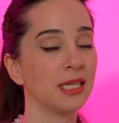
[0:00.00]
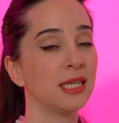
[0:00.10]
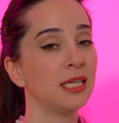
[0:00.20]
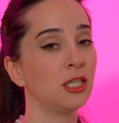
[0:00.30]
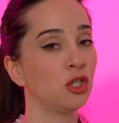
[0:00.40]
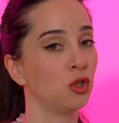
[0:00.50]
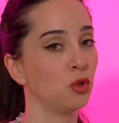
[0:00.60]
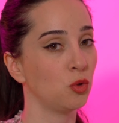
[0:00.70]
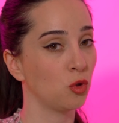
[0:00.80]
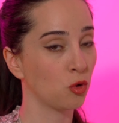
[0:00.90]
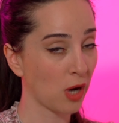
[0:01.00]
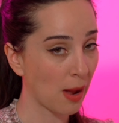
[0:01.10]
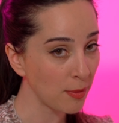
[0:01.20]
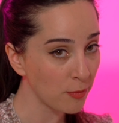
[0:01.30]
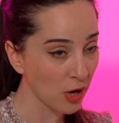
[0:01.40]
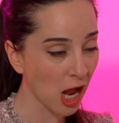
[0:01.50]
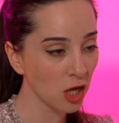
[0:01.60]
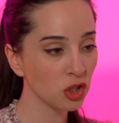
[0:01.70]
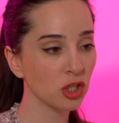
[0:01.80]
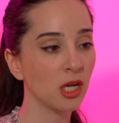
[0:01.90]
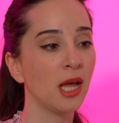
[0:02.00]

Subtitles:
is to grab a brush